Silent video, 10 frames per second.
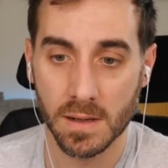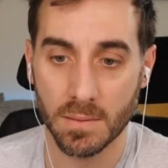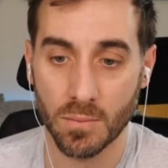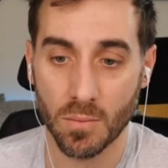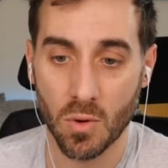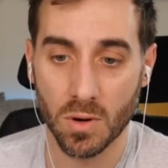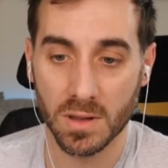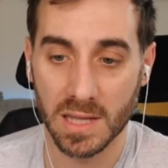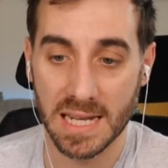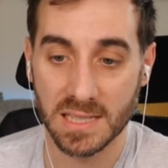More,
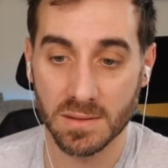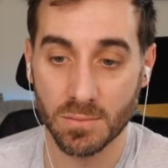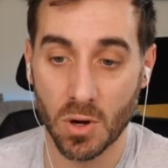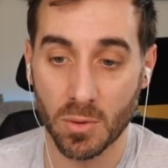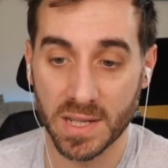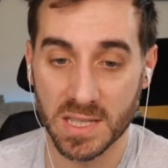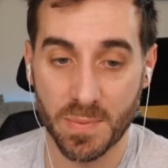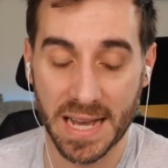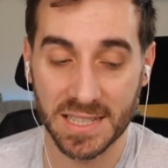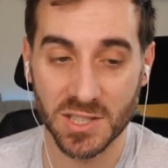less. Mobley has
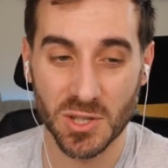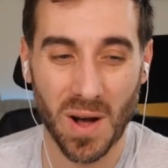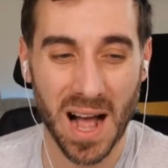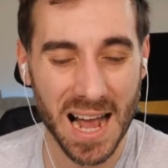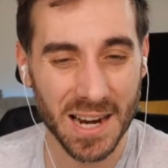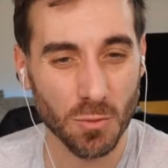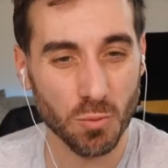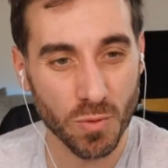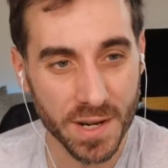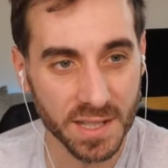badges, so higher.
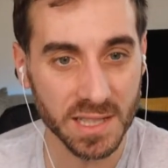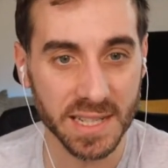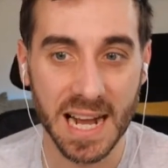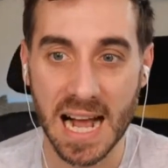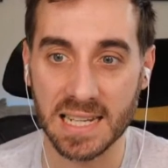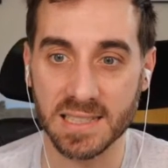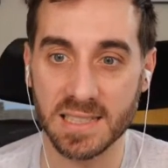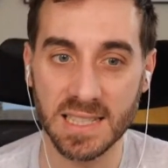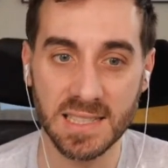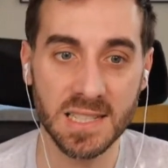Really, guys?